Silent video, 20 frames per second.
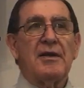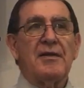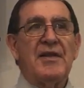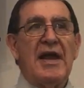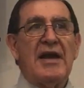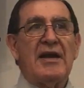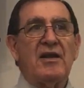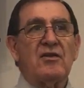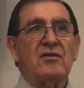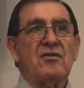
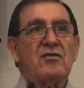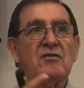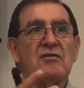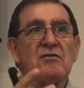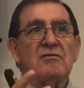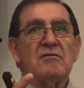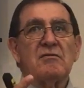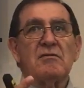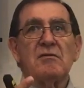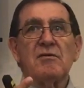That is,
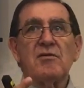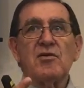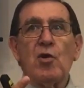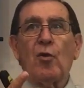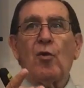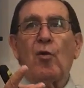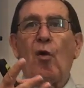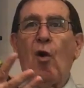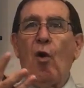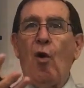
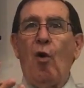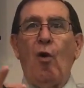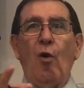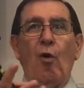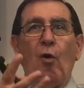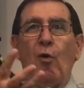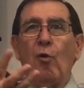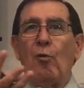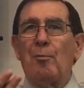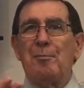your
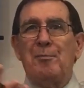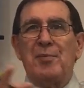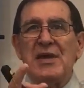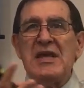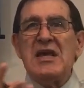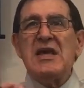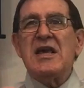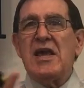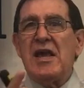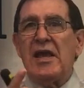whole
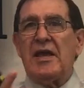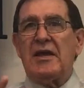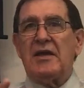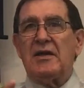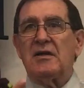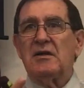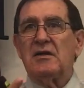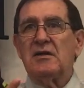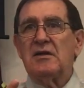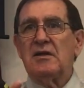
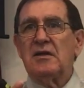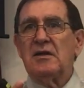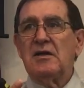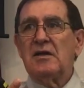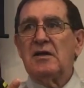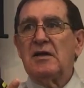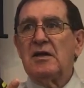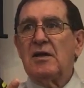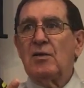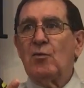being
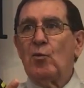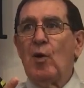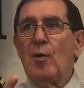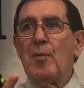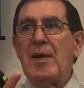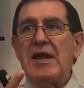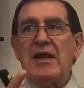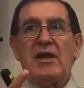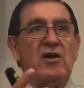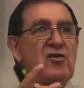will
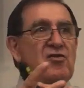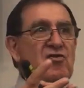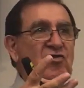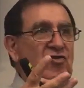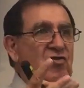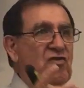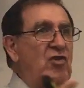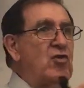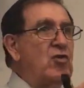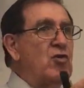be
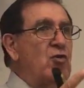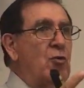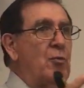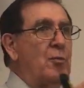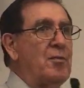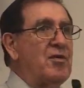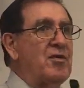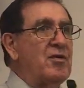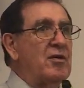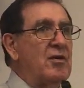
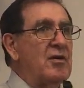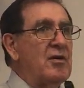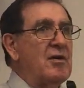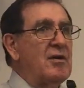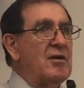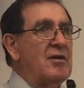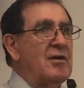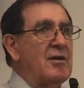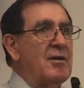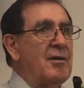consumed
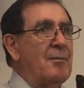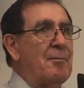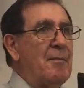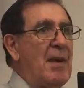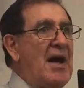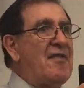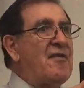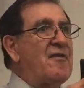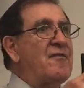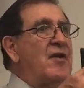
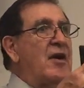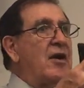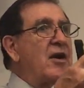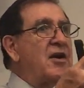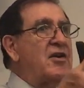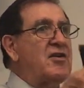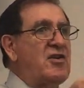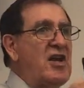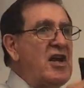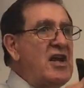by the
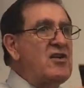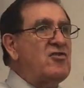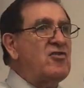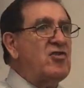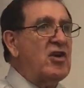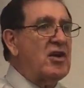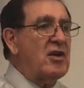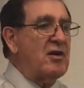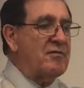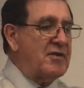very
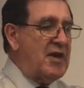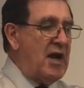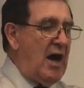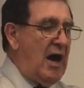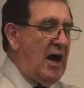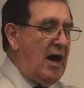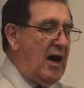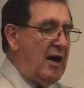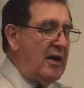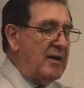teaching of
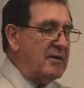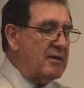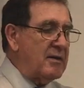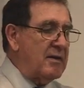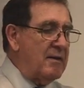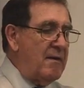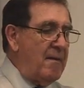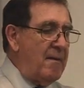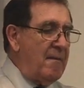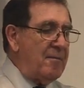God
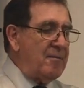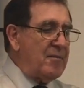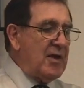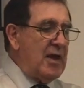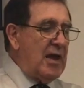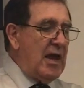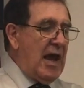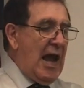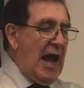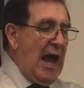
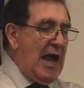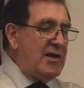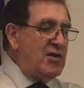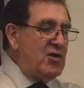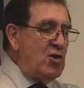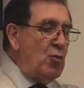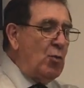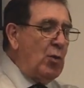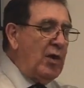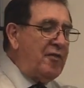and
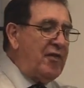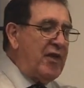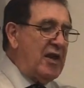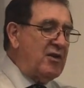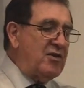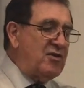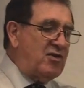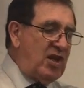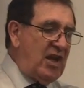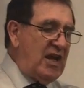you will
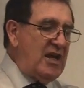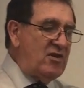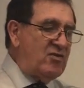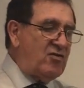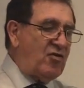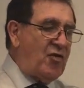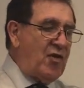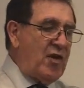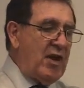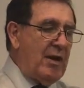then
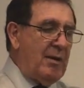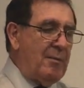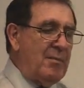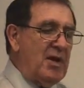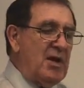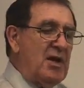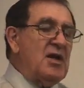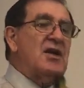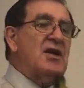teach them